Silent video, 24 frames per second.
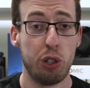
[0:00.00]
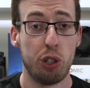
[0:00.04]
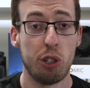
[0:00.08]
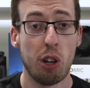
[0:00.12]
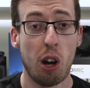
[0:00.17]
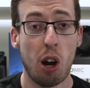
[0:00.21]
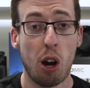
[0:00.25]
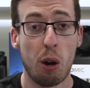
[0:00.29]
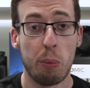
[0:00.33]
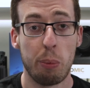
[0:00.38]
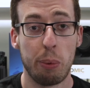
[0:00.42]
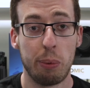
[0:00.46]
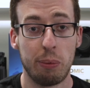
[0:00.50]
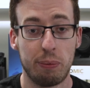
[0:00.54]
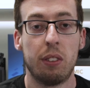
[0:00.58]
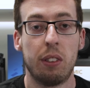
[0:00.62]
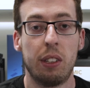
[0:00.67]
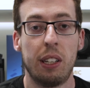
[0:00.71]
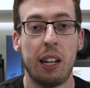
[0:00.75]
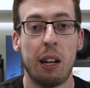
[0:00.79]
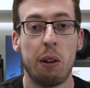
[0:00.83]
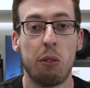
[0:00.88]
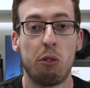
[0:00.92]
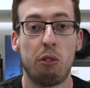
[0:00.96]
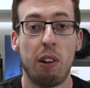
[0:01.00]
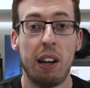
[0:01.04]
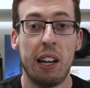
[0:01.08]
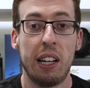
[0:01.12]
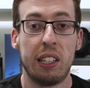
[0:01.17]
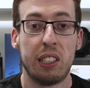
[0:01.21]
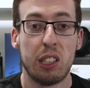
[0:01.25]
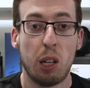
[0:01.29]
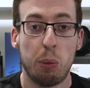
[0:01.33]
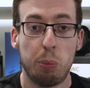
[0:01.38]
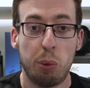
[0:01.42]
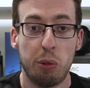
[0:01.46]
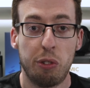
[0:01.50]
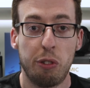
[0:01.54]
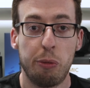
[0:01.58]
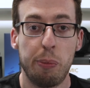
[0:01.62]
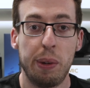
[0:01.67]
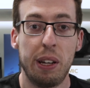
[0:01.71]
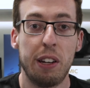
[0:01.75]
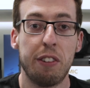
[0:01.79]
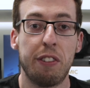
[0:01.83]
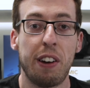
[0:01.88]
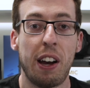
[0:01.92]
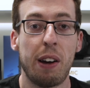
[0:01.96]
sharp now, a great example for
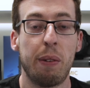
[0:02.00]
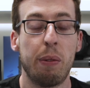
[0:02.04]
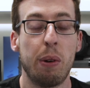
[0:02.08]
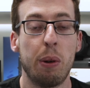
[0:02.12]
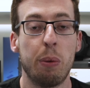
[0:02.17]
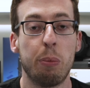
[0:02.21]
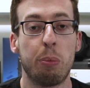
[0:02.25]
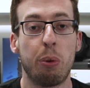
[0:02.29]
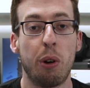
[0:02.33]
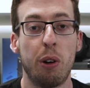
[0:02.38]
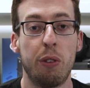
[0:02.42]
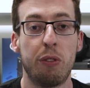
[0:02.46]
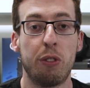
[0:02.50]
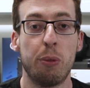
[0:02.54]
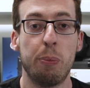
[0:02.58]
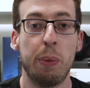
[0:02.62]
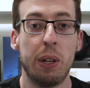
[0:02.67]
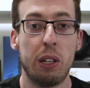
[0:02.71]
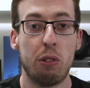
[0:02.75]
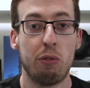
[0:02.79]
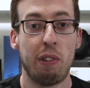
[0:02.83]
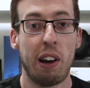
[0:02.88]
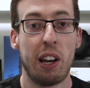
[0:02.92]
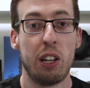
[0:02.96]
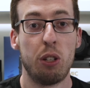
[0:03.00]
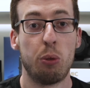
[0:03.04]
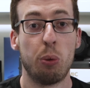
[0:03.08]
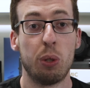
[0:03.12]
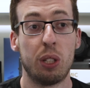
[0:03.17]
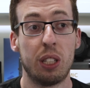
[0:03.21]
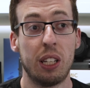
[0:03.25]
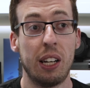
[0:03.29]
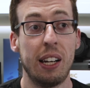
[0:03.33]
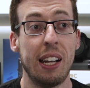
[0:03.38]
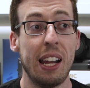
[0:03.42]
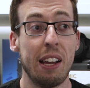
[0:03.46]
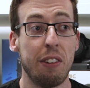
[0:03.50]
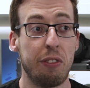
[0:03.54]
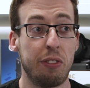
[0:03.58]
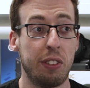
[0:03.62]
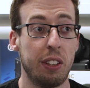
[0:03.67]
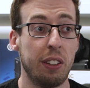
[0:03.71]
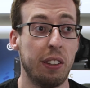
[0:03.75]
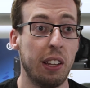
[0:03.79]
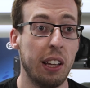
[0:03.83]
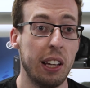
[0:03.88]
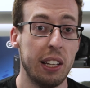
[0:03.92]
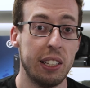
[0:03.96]
me of how it improved the mid-range was the
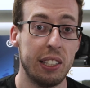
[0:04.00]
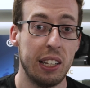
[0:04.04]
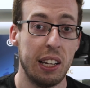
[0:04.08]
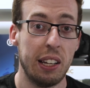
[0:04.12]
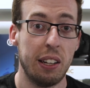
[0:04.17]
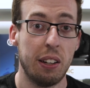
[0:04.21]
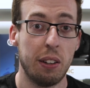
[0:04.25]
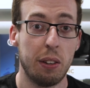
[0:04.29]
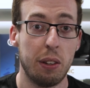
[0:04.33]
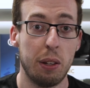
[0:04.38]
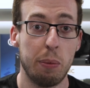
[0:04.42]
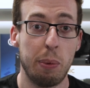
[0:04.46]
lift that's in